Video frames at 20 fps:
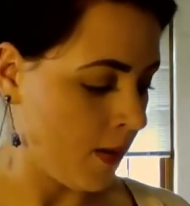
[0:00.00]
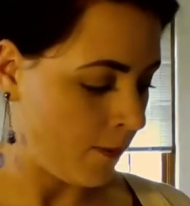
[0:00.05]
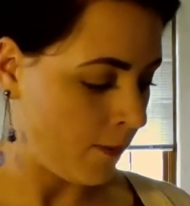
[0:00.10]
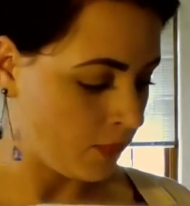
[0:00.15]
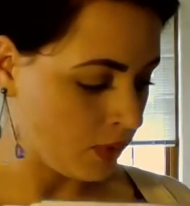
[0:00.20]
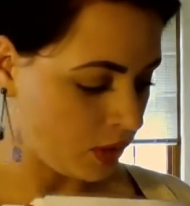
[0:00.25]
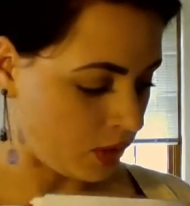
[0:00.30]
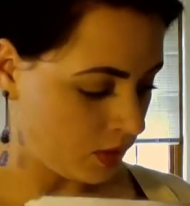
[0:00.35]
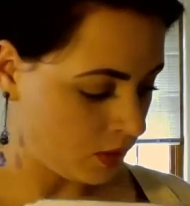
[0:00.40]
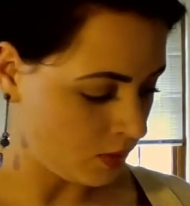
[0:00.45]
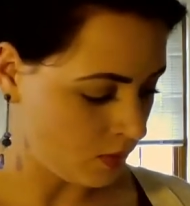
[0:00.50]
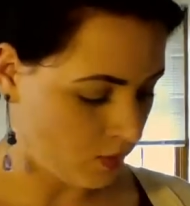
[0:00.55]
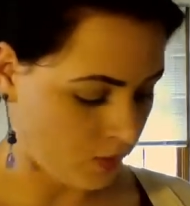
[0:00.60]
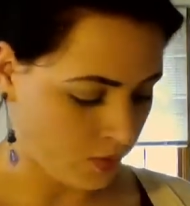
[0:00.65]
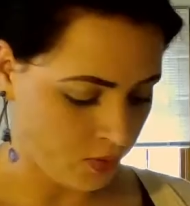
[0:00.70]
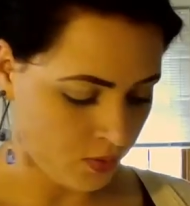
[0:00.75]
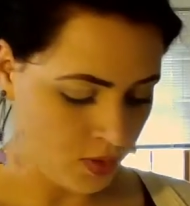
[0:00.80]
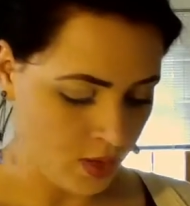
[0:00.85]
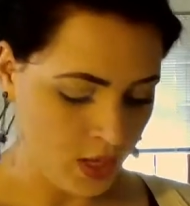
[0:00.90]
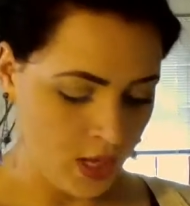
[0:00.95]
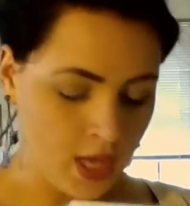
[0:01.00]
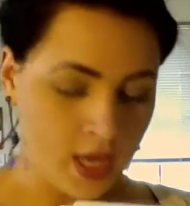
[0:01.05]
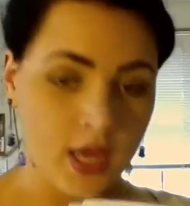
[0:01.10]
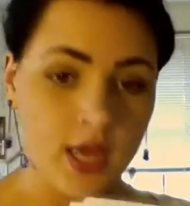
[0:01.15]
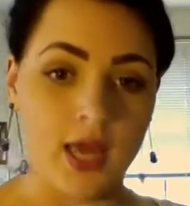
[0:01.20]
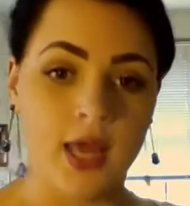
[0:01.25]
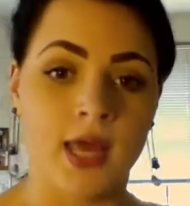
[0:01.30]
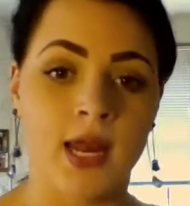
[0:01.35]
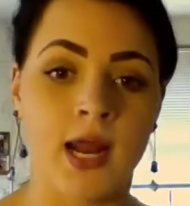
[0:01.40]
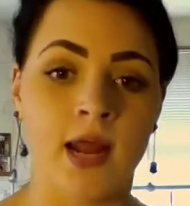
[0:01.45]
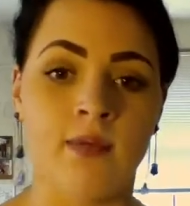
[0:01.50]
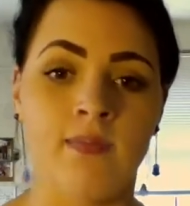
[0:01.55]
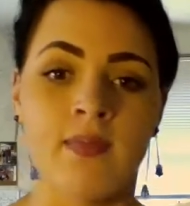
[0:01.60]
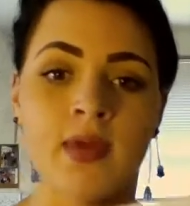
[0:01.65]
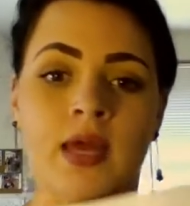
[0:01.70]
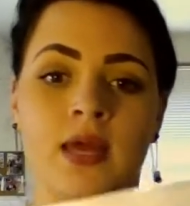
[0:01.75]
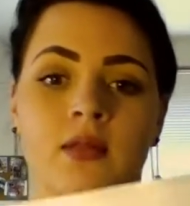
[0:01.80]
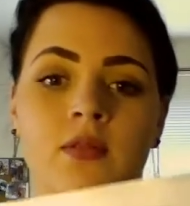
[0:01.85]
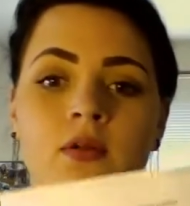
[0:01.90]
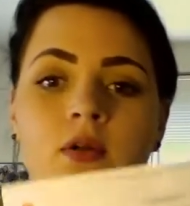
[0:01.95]
blue. And I
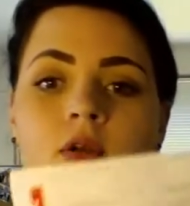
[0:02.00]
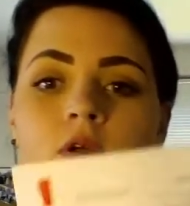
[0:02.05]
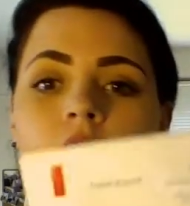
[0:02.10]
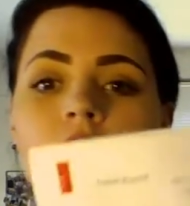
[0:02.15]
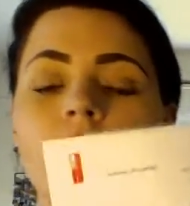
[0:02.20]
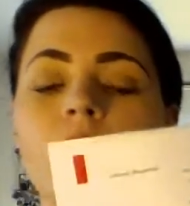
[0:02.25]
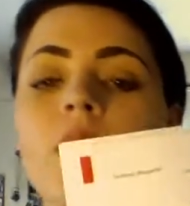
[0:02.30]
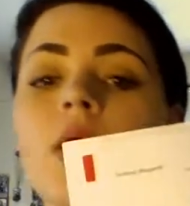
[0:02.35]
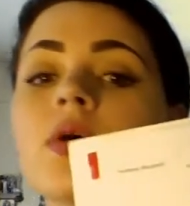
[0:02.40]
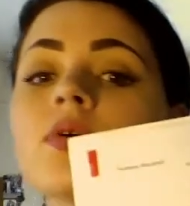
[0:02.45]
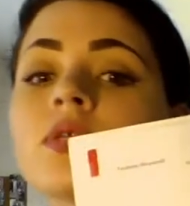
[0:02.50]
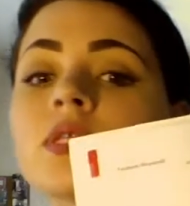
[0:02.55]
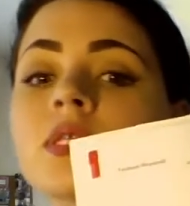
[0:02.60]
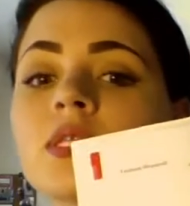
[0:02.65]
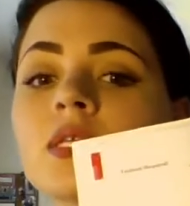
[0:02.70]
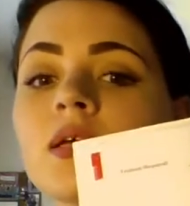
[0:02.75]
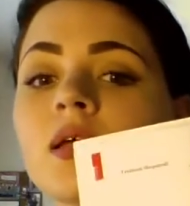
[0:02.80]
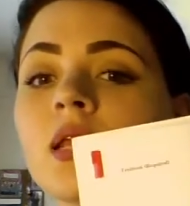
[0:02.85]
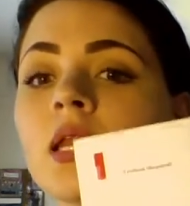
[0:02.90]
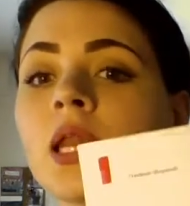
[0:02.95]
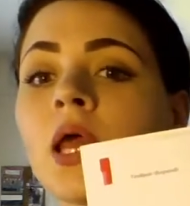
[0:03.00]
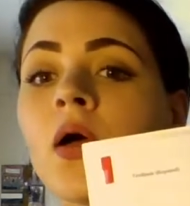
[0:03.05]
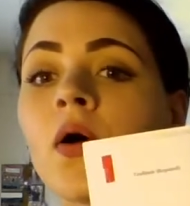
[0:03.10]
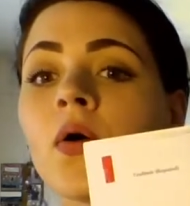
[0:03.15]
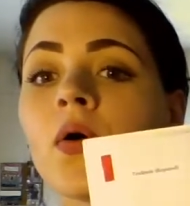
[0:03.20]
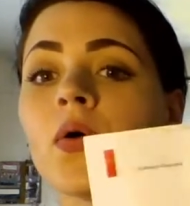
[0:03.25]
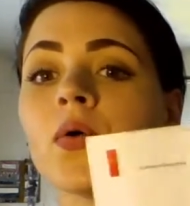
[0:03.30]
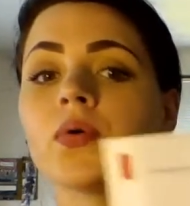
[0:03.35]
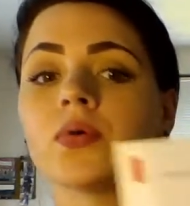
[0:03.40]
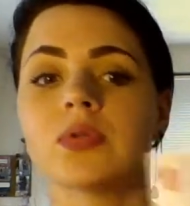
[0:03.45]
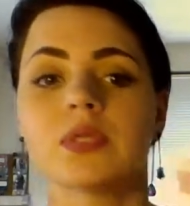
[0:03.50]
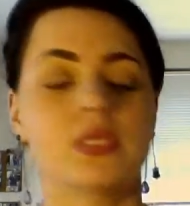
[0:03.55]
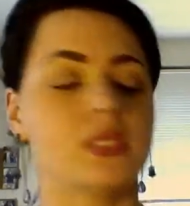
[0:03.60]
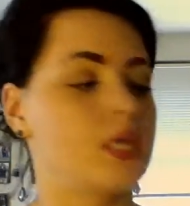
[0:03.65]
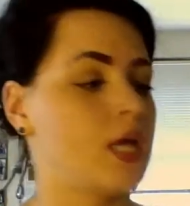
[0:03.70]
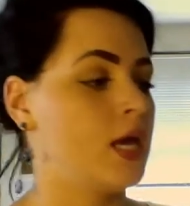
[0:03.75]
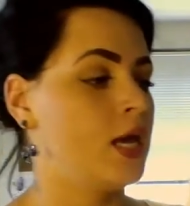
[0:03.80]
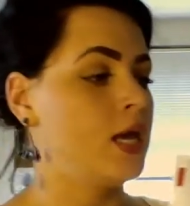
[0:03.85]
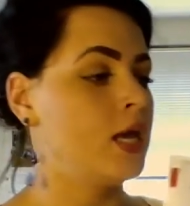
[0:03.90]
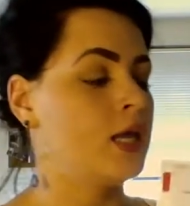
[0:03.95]
make little post-it notes
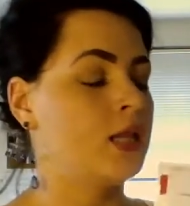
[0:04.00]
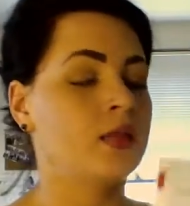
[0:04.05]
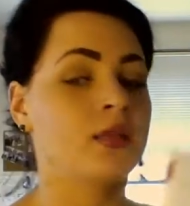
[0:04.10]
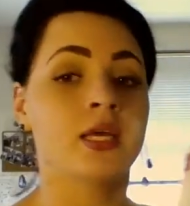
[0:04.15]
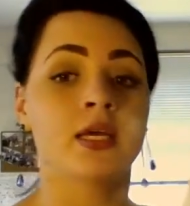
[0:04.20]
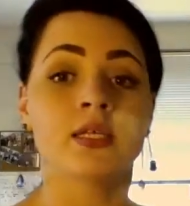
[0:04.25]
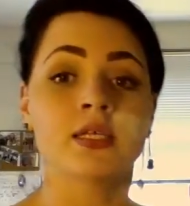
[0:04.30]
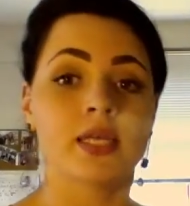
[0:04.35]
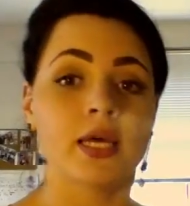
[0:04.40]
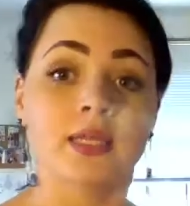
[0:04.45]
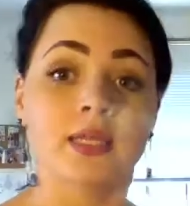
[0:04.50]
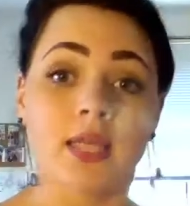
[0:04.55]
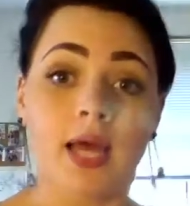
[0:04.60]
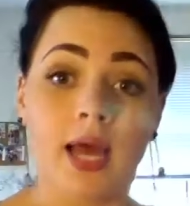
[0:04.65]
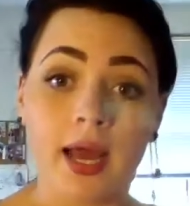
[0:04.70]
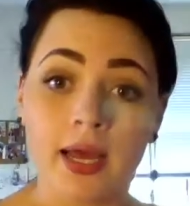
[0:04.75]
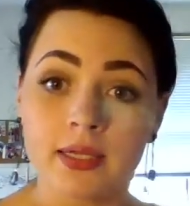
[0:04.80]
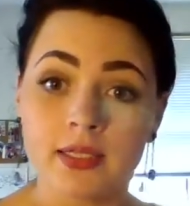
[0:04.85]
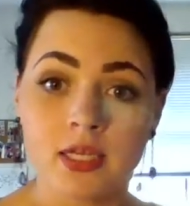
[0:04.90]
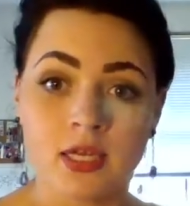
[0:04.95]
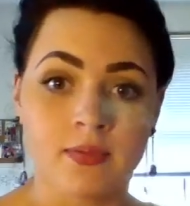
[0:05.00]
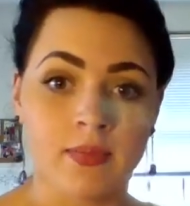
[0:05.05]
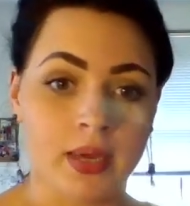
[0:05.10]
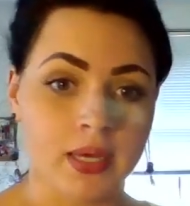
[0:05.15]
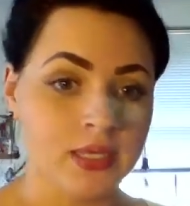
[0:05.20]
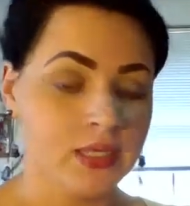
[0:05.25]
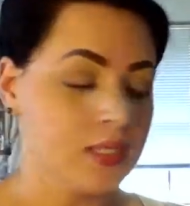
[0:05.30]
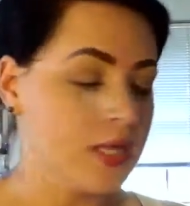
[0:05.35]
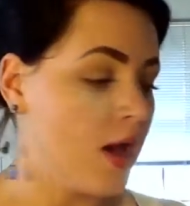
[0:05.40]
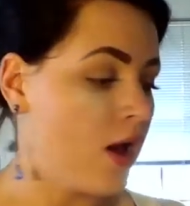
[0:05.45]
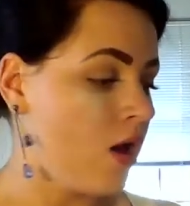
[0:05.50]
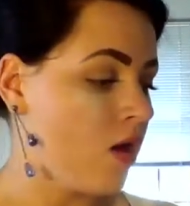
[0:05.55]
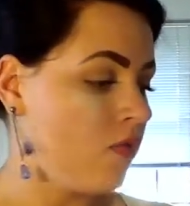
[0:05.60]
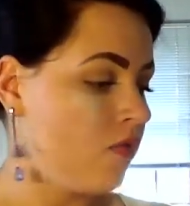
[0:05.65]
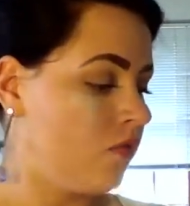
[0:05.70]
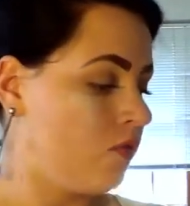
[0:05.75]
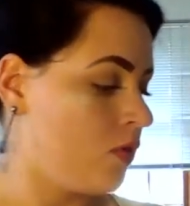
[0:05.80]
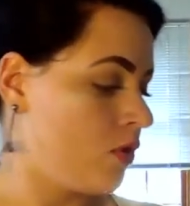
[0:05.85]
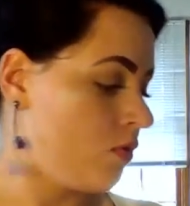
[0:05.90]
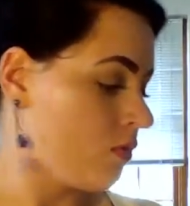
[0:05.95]
and things that to myself.
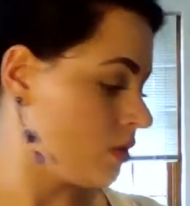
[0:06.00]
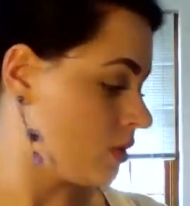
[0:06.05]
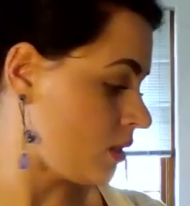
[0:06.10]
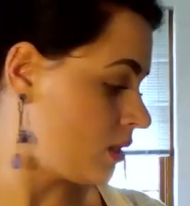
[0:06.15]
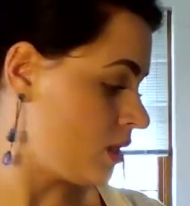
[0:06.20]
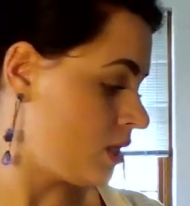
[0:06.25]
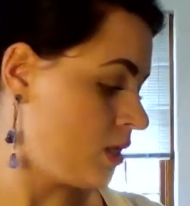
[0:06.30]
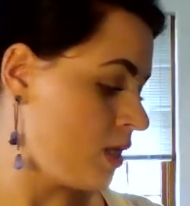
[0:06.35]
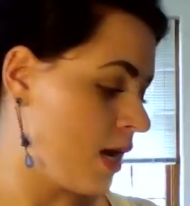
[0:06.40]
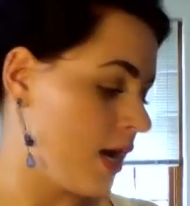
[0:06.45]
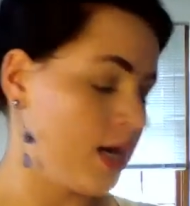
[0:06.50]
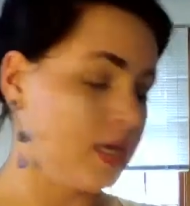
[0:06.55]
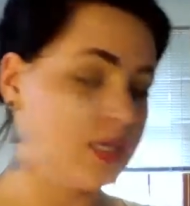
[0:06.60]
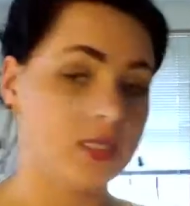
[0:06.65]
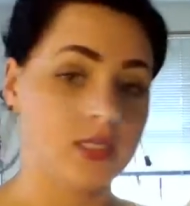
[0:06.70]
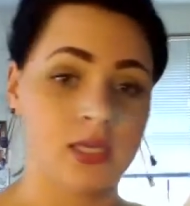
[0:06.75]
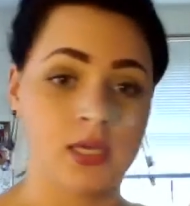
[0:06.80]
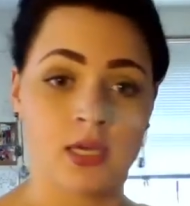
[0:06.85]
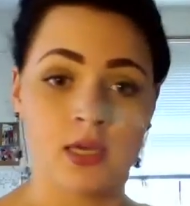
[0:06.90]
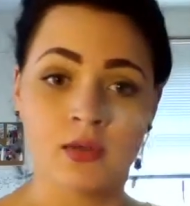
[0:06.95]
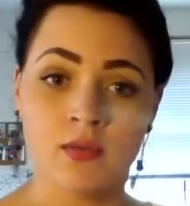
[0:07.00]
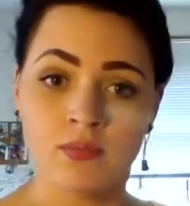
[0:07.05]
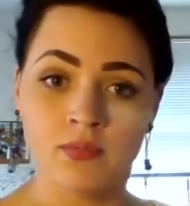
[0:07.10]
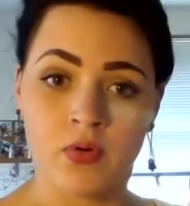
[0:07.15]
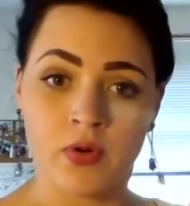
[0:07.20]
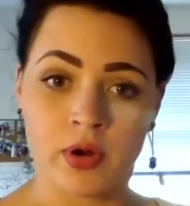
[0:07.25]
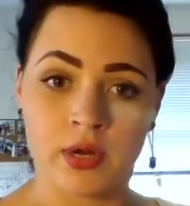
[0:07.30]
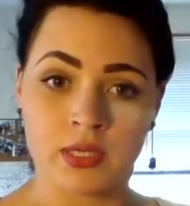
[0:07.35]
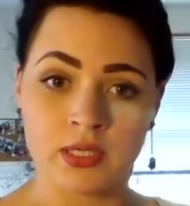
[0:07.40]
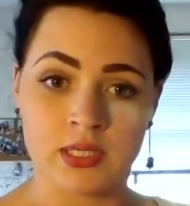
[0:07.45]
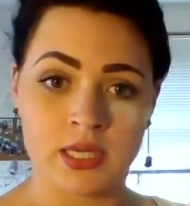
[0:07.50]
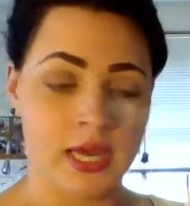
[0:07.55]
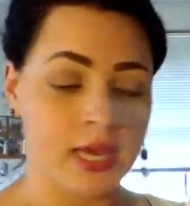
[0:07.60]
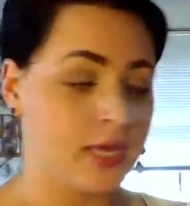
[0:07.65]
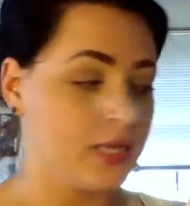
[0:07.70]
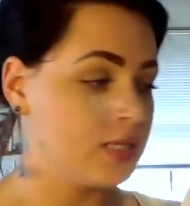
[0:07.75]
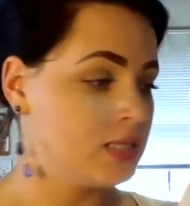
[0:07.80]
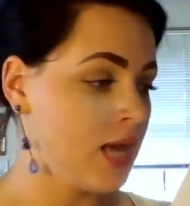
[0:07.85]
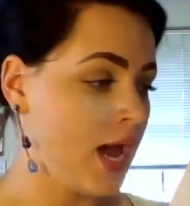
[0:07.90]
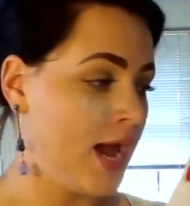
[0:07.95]
You will see that. See, important
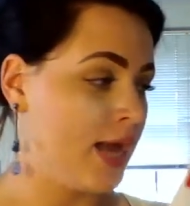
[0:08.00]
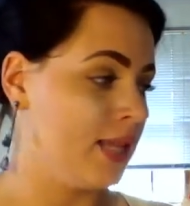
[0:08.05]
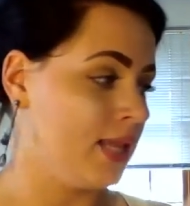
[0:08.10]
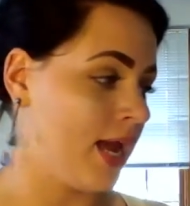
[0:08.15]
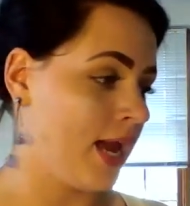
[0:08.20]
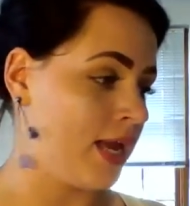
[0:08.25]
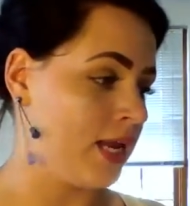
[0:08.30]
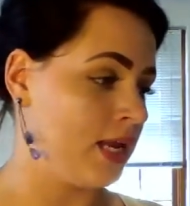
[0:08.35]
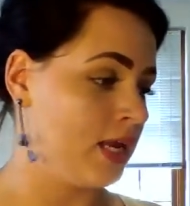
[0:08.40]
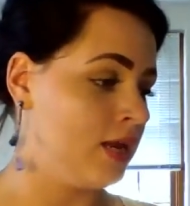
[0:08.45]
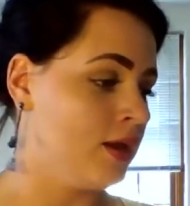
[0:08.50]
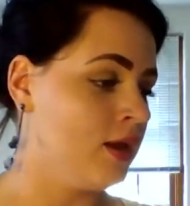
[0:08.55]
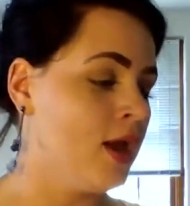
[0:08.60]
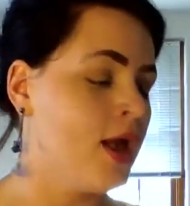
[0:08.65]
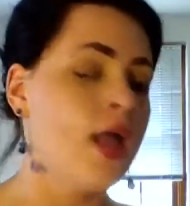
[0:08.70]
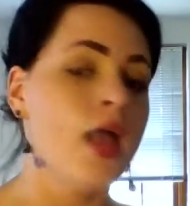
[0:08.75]
dates highlighted.